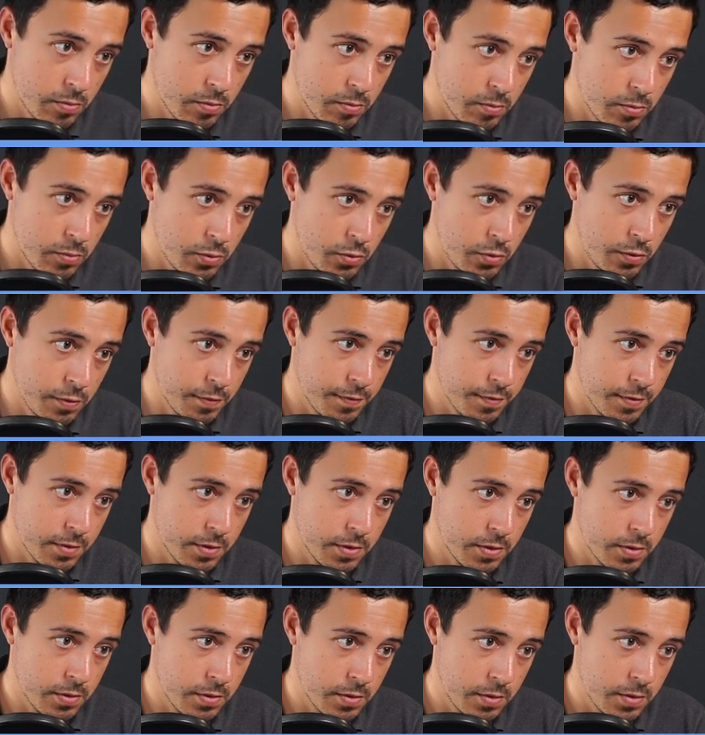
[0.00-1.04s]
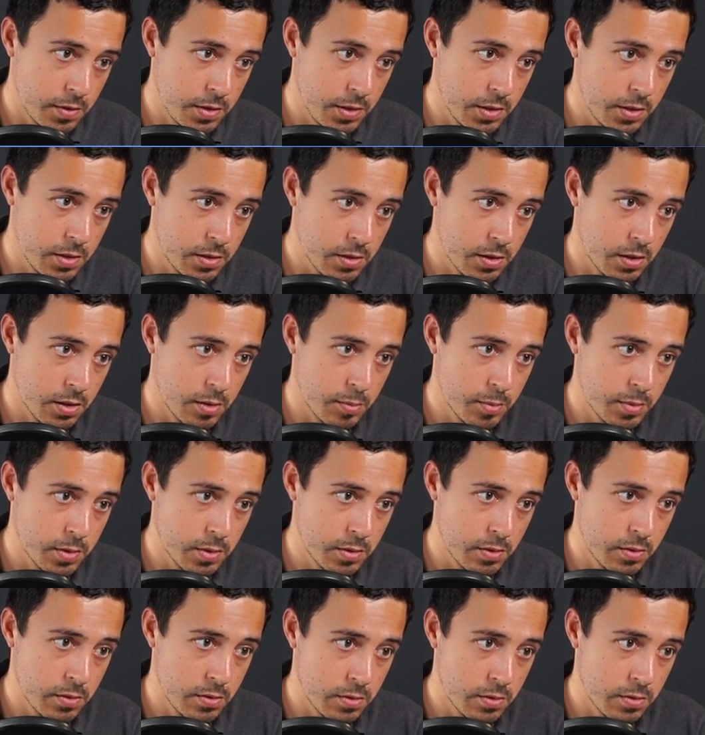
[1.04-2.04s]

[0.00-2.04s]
Move all the comments